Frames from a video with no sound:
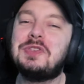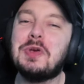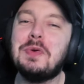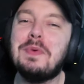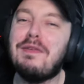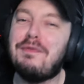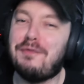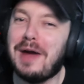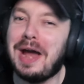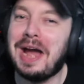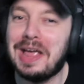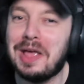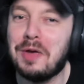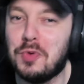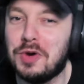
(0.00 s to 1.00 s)
To be fair,
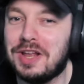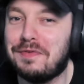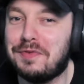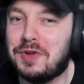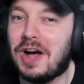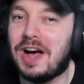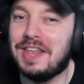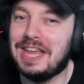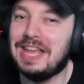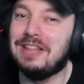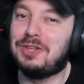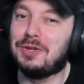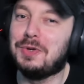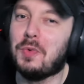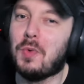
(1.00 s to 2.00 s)
it would have gone
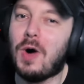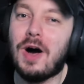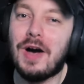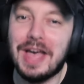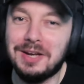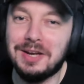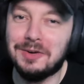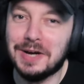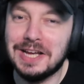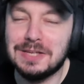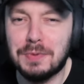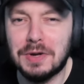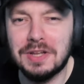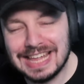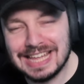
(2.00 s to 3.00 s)
into the wall anyways,
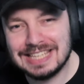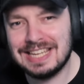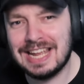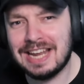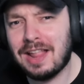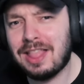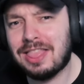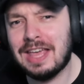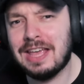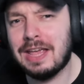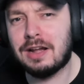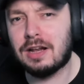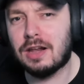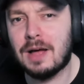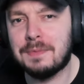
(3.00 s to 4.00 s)
but is that a thing
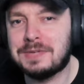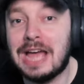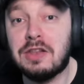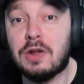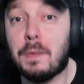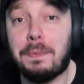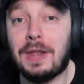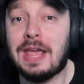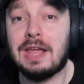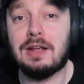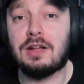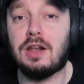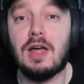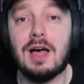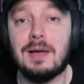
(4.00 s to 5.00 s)
in clubs? I don't play
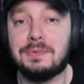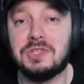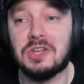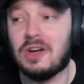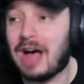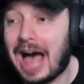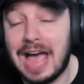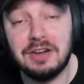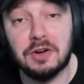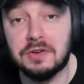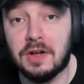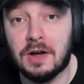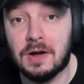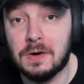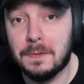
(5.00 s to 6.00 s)
clubs, so I don't
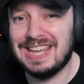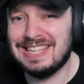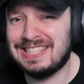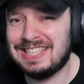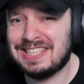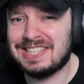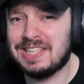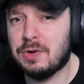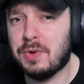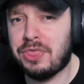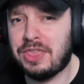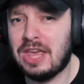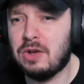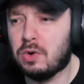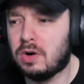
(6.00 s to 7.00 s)
know. Is it still a
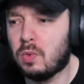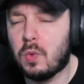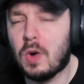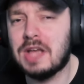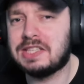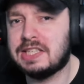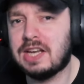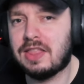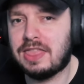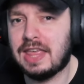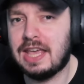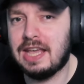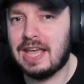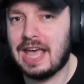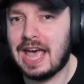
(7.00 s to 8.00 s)
thing or was it a
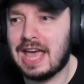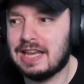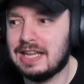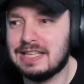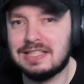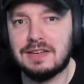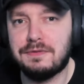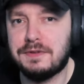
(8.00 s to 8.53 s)
thing and is it